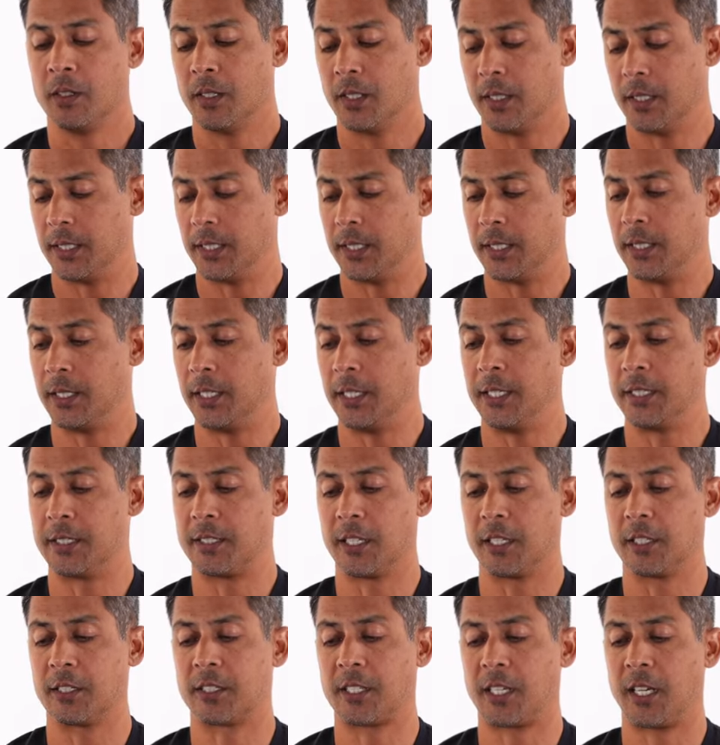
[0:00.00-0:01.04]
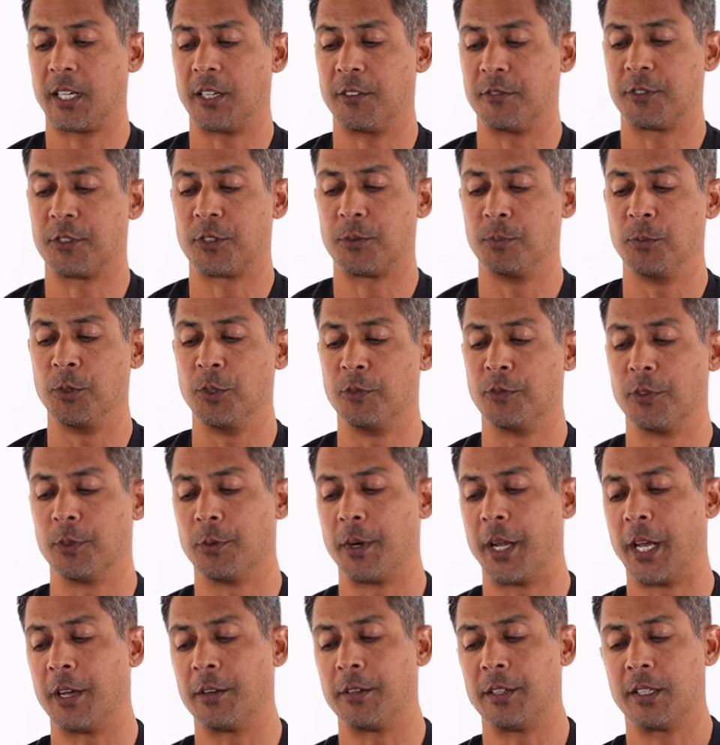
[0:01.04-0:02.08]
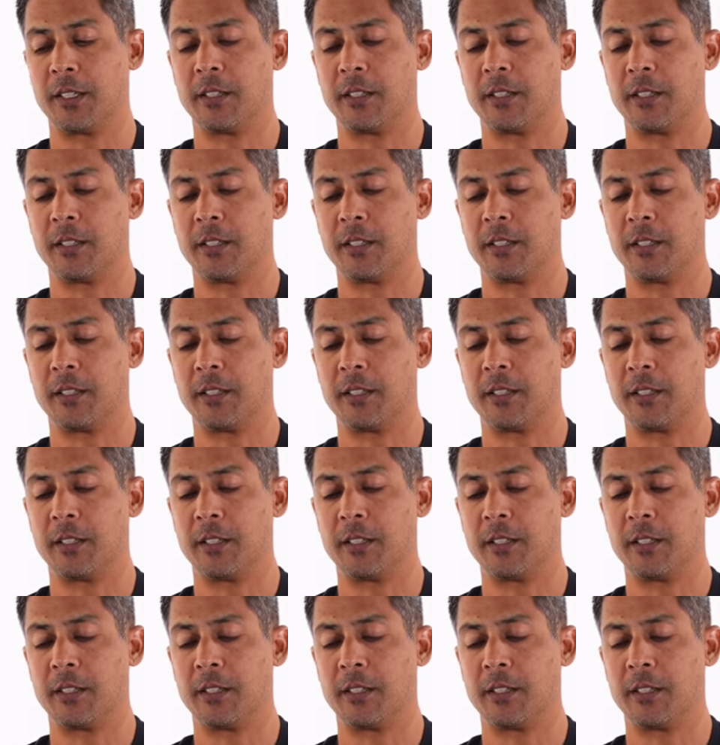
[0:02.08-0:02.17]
Uh, it does kind of move around.